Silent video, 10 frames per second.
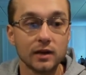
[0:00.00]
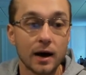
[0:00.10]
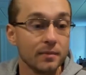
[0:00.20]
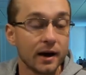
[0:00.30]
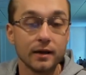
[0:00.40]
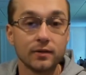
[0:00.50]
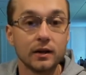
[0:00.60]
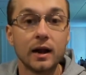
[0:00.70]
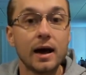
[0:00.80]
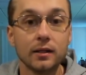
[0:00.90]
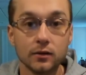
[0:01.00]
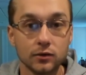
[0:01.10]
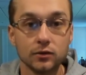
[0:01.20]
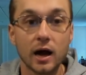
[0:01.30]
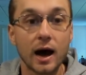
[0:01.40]
I'm not even an
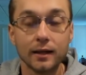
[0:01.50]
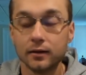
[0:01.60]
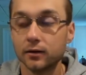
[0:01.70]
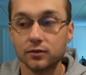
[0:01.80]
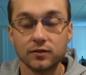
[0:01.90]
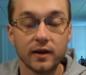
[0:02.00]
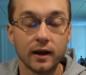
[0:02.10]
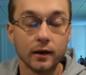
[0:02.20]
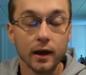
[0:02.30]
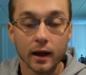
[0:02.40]
Islanders Islanders fan